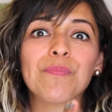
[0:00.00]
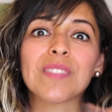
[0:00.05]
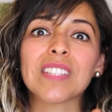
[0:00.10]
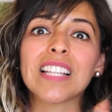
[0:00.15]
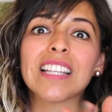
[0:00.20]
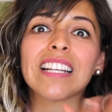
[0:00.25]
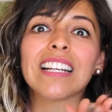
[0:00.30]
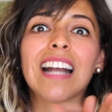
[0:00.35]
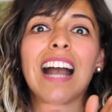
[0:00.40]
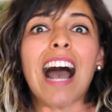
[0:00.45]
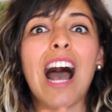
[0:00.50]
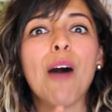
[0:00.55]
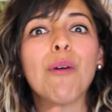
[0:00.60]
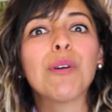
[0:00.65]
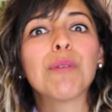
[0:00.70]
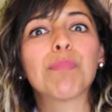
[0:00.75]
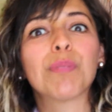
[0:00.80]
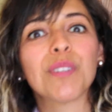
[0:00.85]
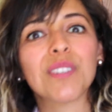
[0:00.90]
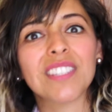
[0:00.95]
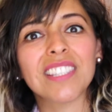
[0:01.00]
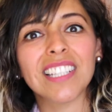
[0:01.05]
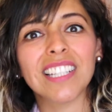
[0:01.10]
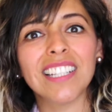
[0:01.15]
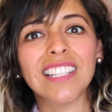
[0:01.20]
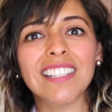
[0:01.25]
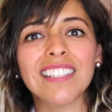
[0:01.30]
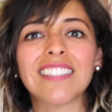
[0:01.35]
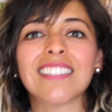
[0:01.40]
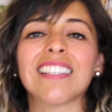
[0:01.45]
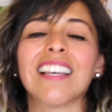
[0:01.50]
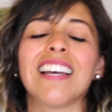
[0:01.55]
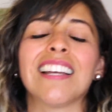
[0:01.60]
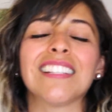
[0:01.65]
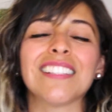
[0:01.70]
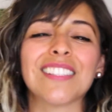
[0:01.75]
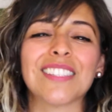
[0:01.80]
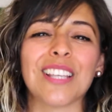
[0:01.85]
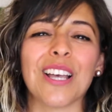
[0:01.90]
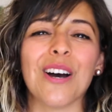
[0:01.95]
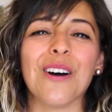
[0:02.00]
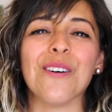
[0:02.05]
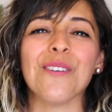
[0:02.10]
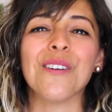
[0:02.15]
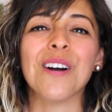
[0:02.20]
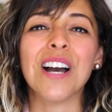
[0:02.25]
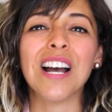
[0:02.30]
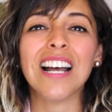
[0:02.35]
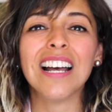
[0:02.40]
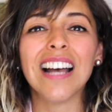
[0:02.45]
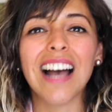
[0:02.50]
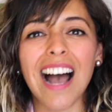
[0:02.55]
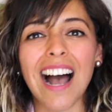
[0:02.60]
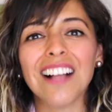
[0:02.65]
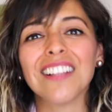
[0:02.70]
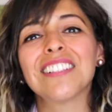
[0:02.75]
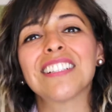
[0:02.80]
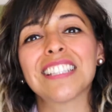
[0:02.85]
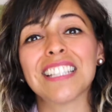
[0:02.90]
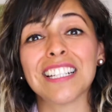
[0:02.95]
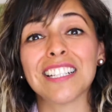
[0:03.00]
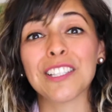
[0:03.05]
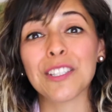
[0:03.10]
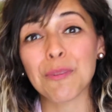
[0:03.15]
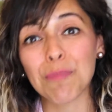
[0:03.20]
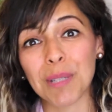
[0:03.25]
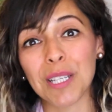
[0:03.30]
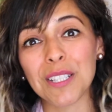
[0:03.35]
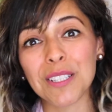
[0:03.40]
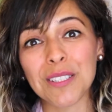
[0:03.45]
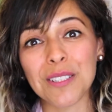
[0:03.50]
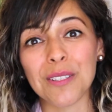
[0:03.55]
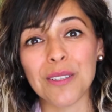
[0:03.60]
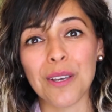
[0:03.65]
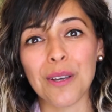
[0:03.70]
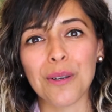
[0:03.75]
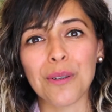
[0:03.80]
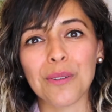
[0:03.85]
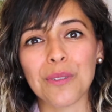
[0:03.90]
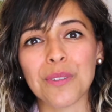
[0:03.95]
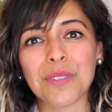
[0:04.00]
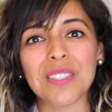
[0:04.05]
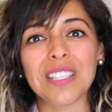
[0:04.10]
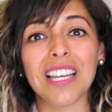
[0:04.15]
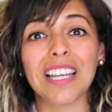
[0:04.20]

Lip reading: like how it proceeds. And so Alison speaks to those,